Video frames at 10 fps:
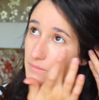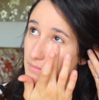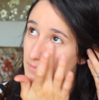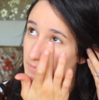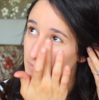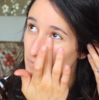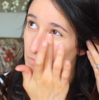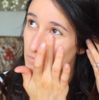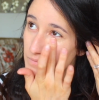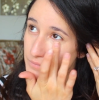
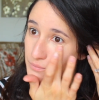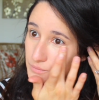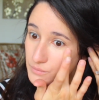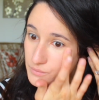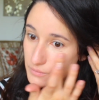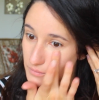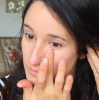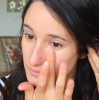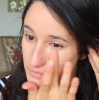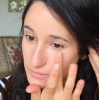
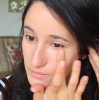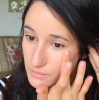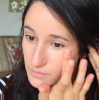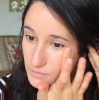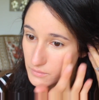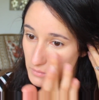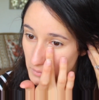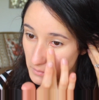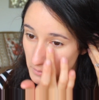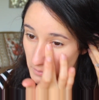
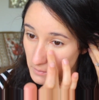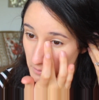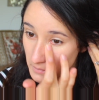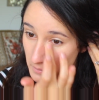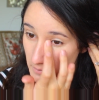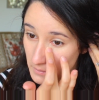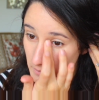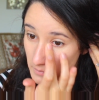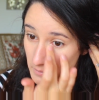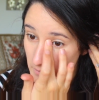
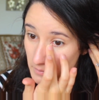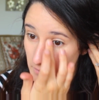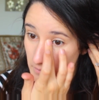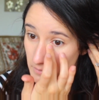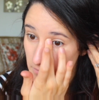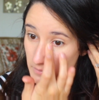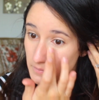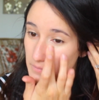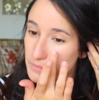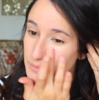
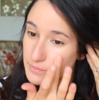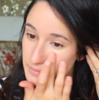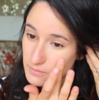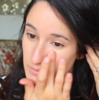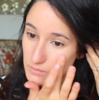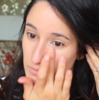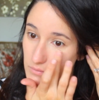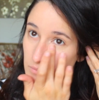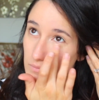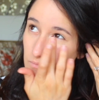No one is speaking in this clip.